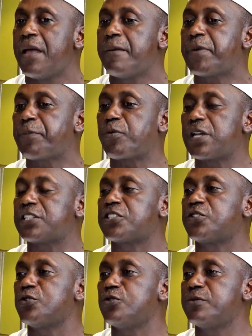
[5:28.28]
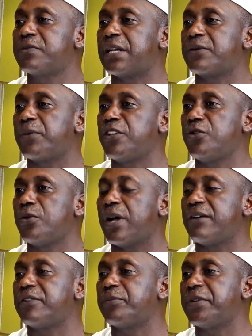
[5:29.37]
People assume that when you
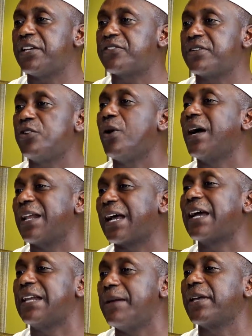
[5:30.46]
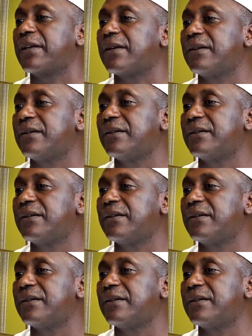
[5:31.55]
have a PhD, you are an academic.